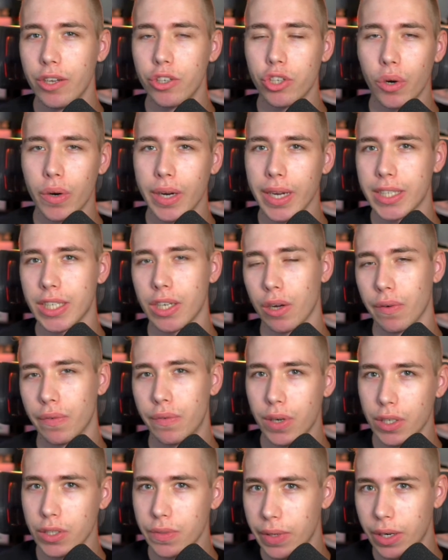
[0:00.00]
showcasing of
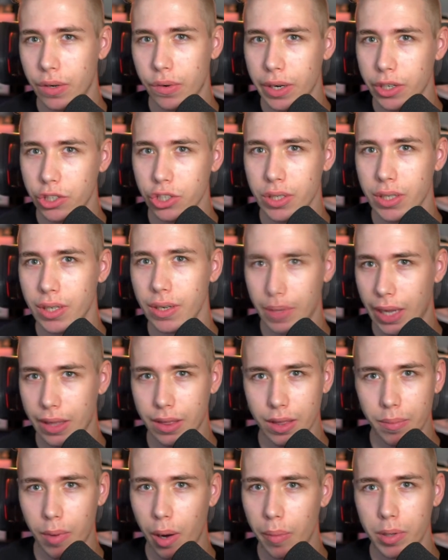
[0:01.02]
Fox Federation at
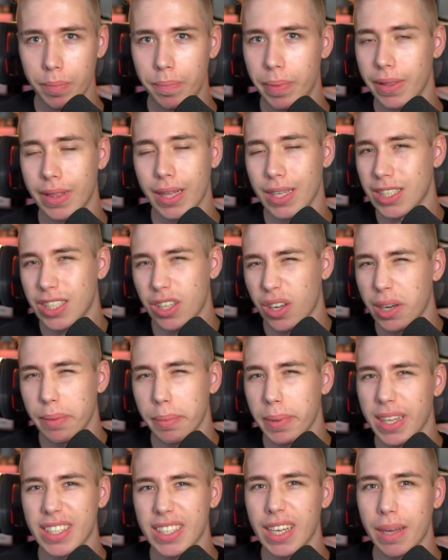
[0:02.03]
the moment, but that's gonna
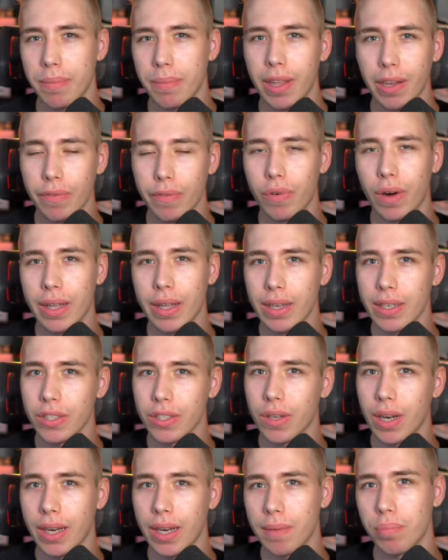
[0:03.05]
be the same thing for other
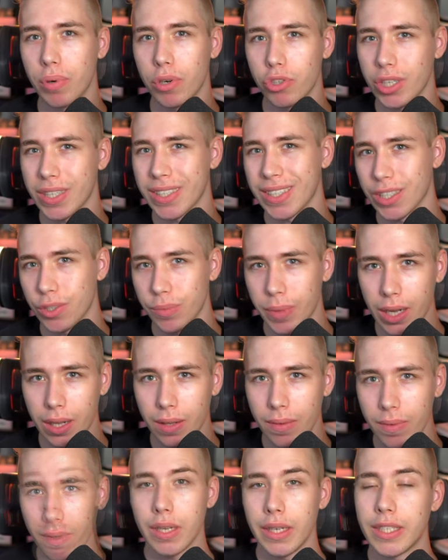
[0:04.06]
Solana projects as
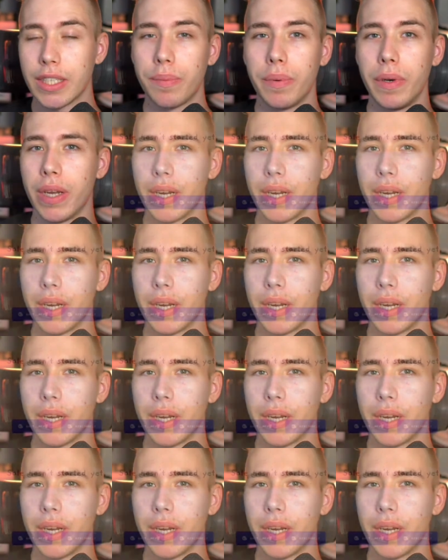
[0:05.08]
well, is that when